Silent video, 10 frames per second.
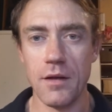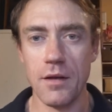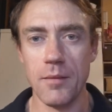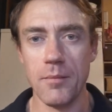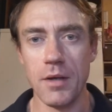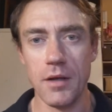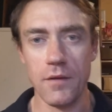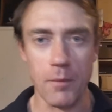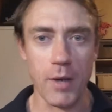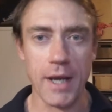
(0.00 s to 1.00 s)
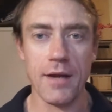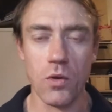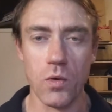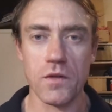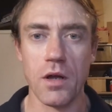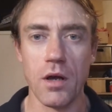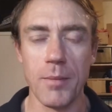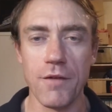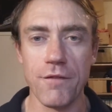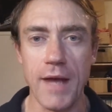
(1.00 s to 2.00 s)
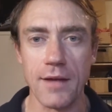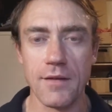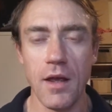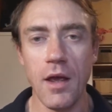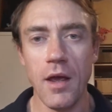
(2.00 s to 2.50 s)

the brain and cause a calming effect.